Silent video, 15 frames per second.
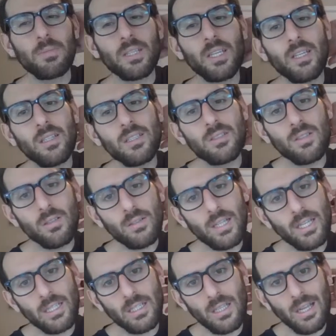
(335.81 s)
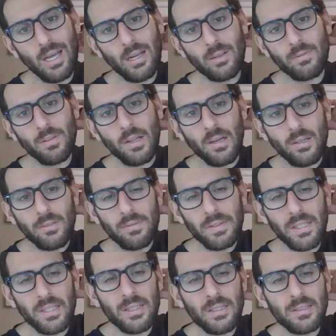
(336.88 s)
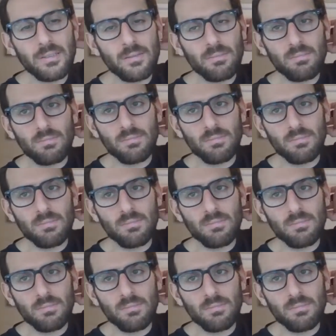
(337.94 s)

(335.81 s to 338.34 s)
the kidneys don't get a lot of love in